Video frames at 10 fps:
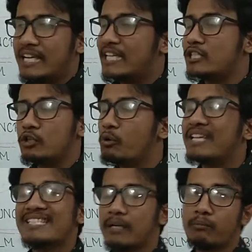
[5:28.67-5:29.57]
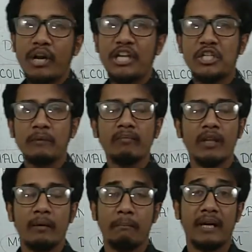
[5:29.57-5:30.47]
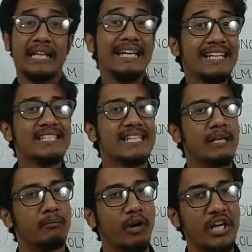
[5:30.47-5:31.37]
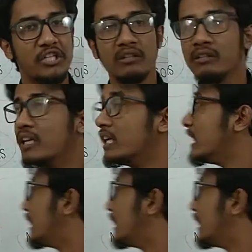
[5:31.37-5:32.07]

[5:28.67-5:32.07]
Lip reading: he is doing celebration, but in his celebration,